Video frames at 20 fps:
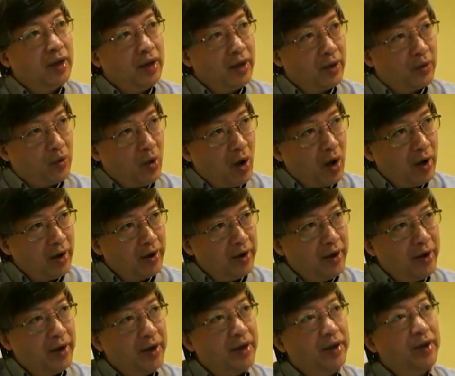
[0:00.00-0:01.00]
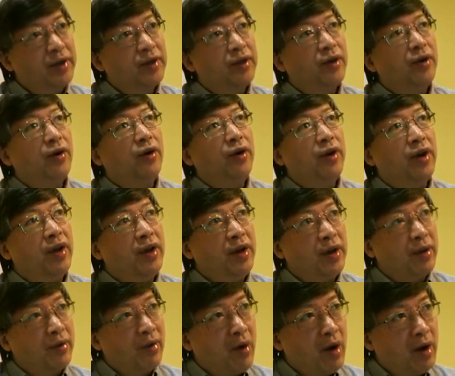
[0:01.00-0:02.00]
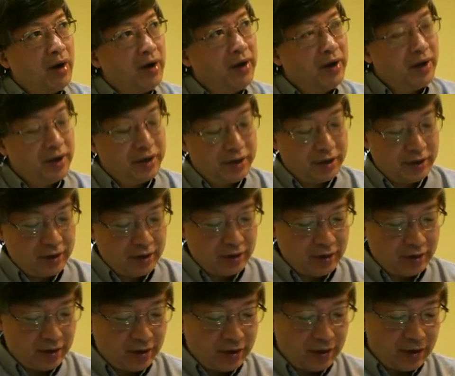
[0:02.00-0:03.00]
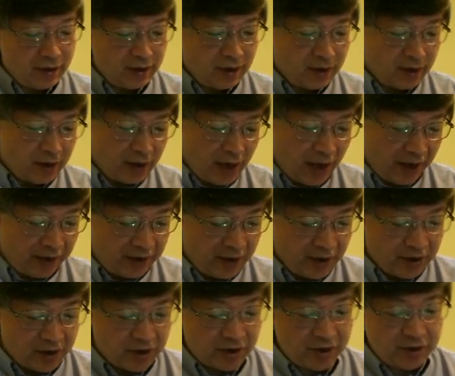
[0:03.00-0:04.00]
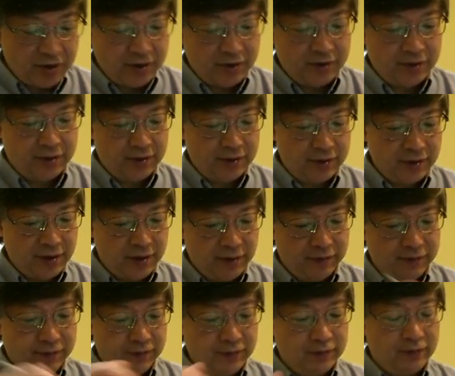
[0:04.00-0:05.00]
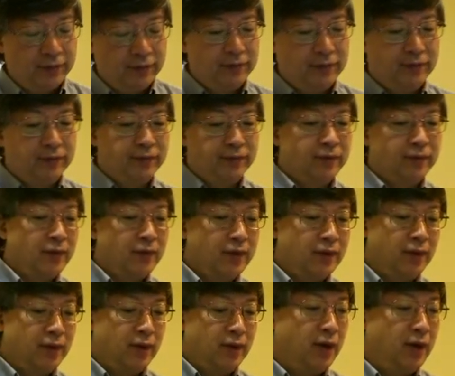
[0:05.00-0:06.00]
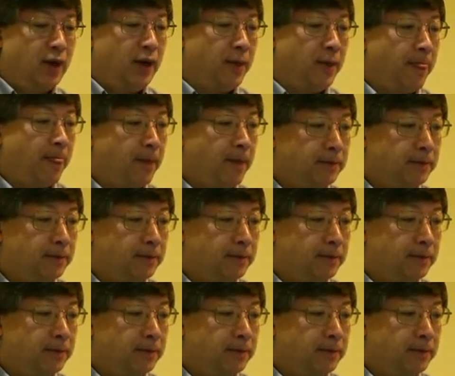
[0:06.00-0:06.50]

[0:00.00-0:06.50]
equality or inequalities like this. Yeah. All right.